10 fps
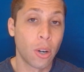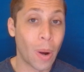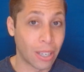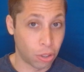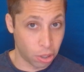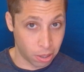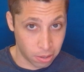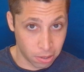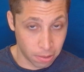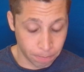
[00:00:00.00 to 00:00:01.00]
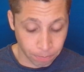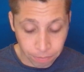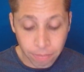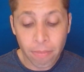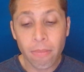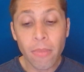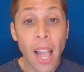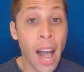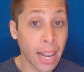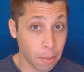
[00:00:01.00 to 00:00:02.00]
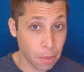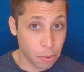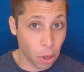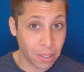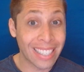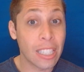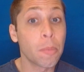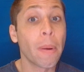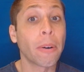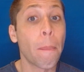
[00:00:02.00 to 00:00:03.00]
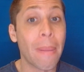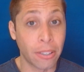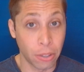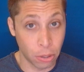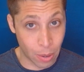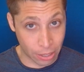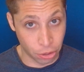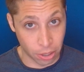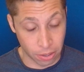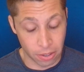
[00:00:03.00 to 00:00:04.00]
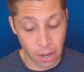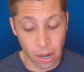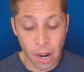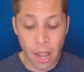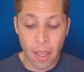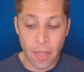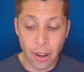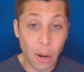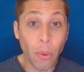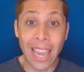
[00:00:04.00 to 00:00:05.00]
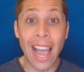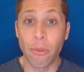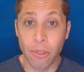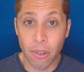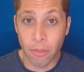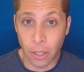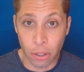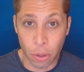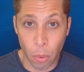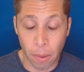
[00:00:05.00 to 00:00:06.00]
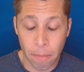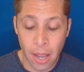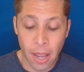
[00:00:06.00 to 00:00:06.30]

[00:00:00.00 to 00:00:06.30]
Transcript: questions. I sometimes call these experimental questions. They're they don't count for your score.